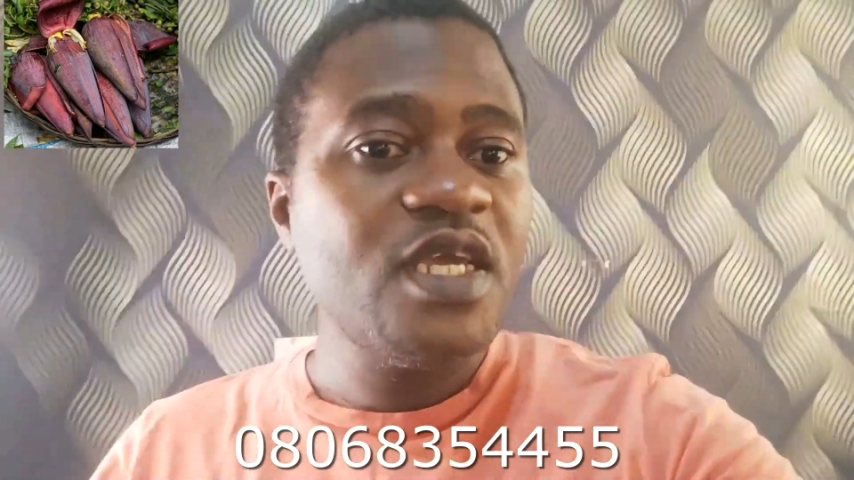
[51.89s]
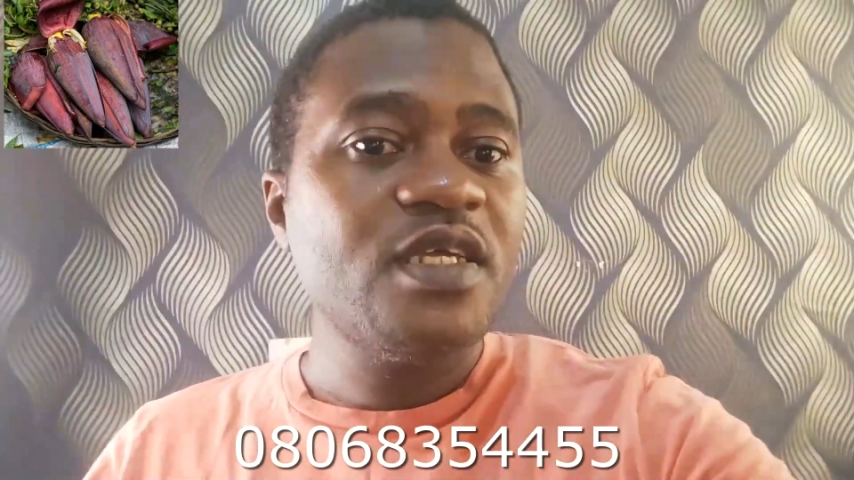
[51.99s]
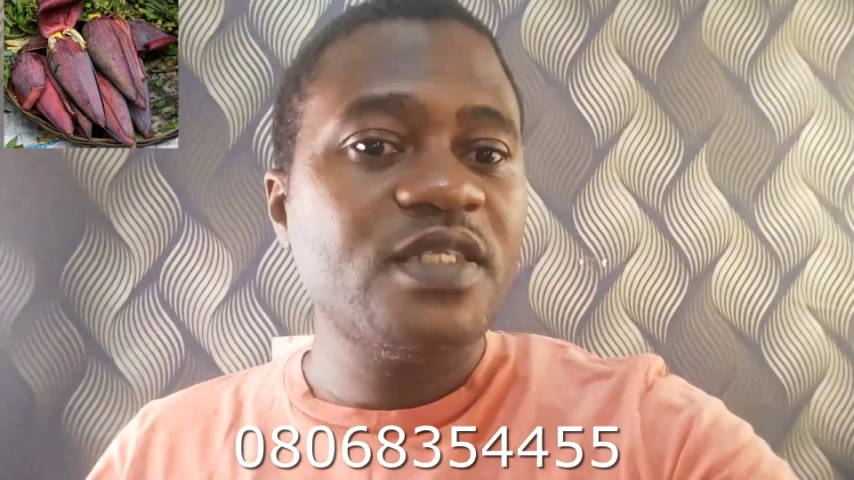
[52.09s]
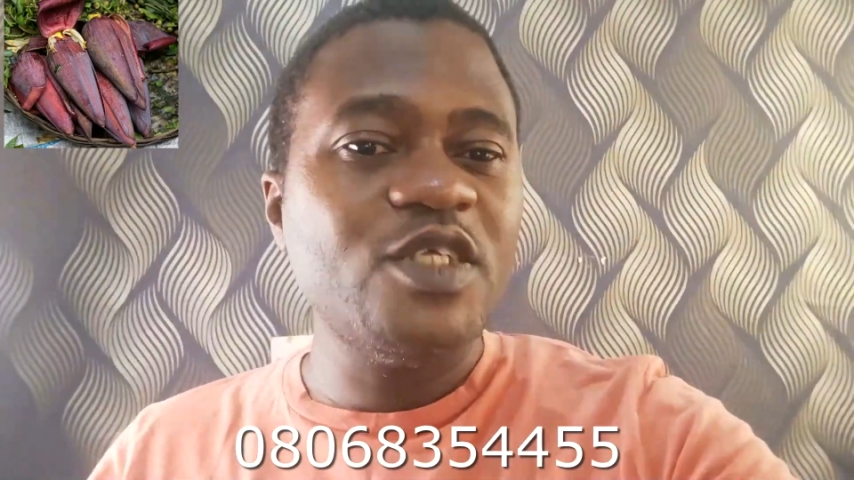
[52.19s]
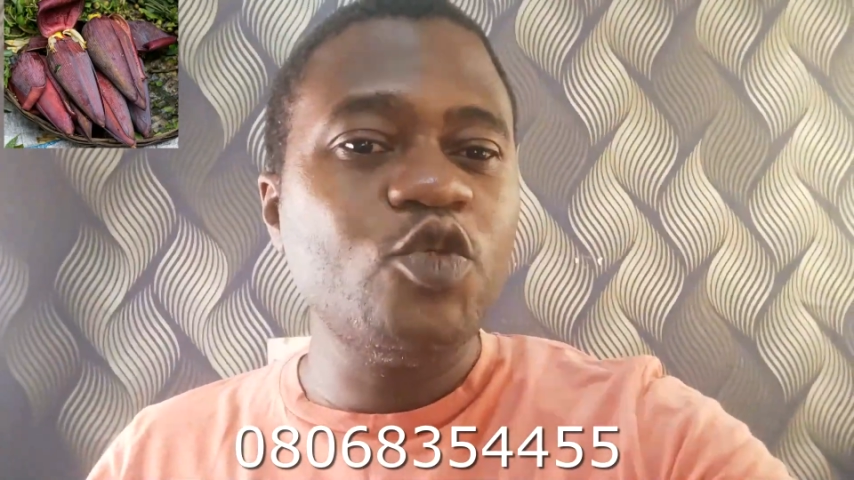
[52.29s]

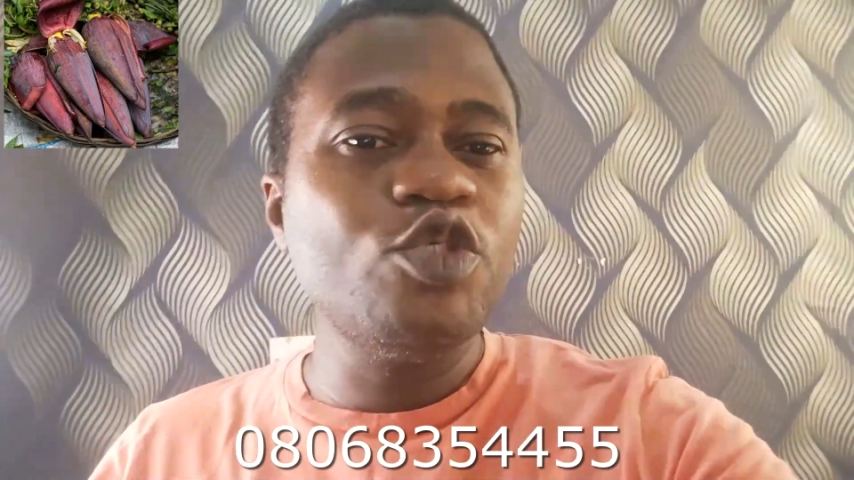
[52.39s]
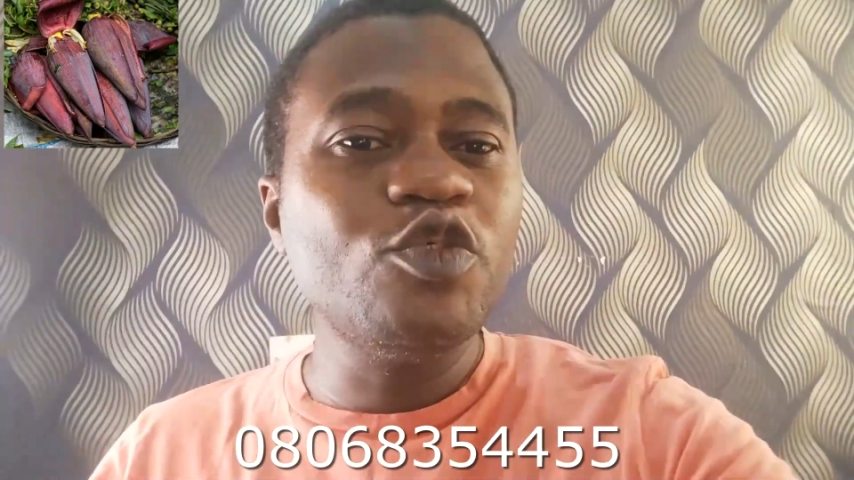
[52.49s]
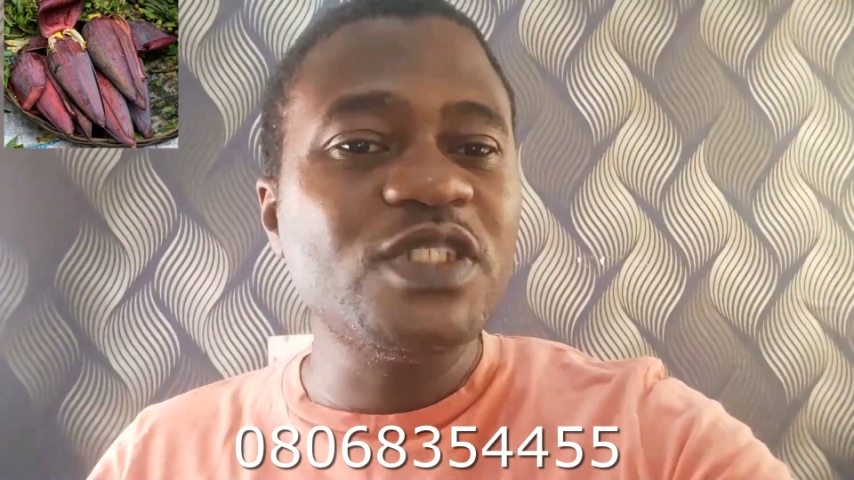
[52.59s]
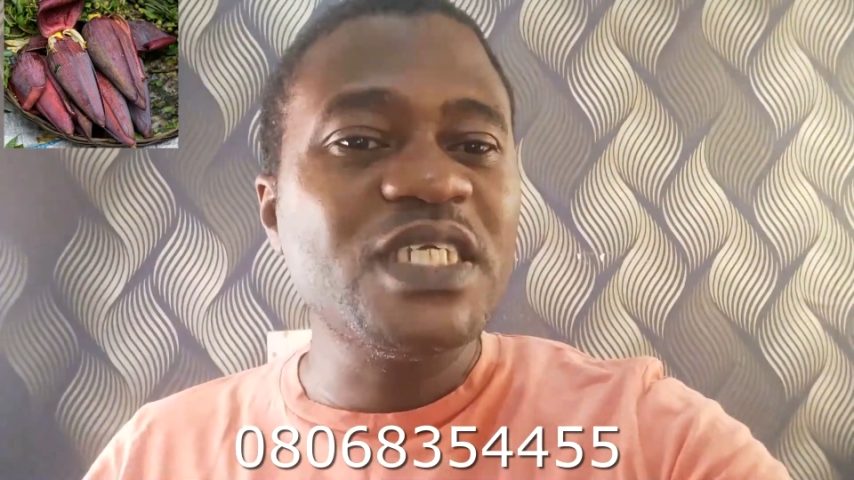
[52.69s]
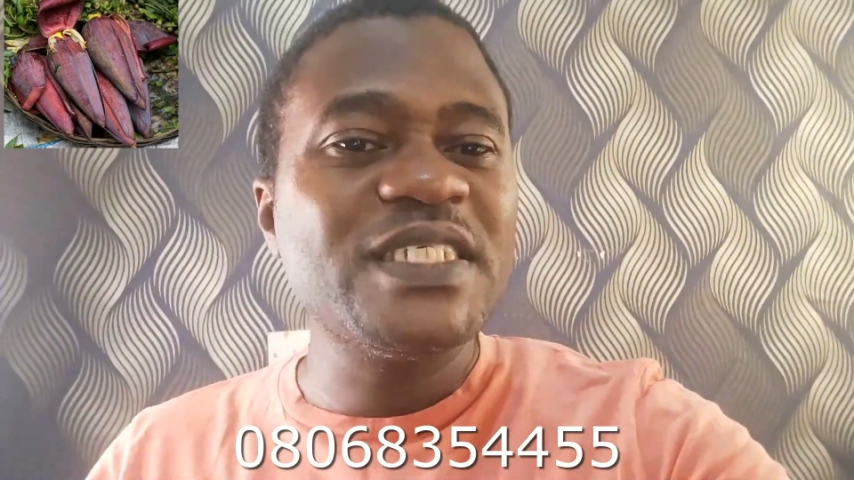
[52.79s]
Then you need to
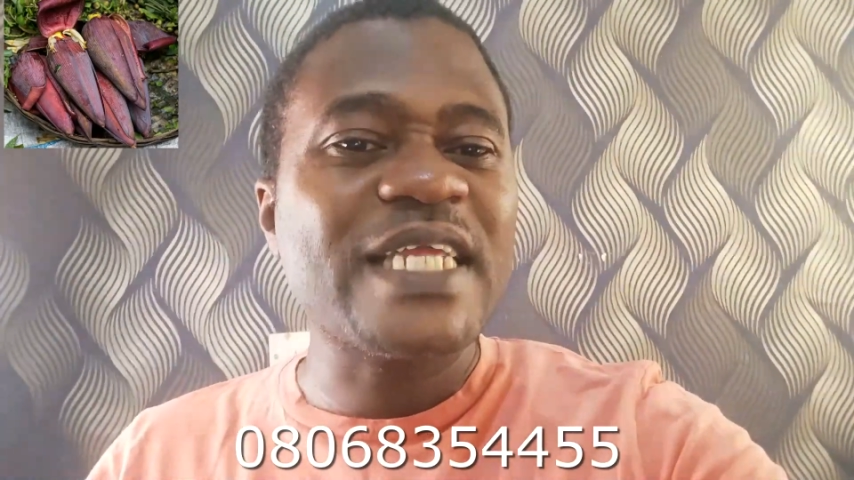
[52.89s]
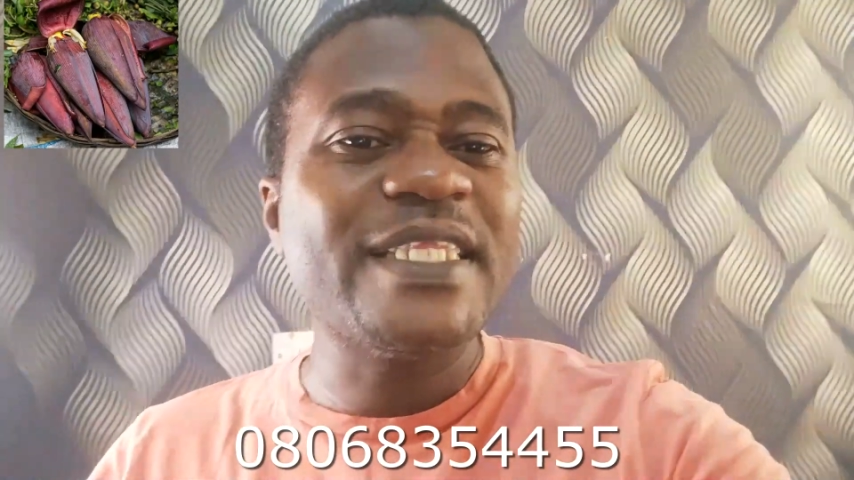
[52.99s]
take this at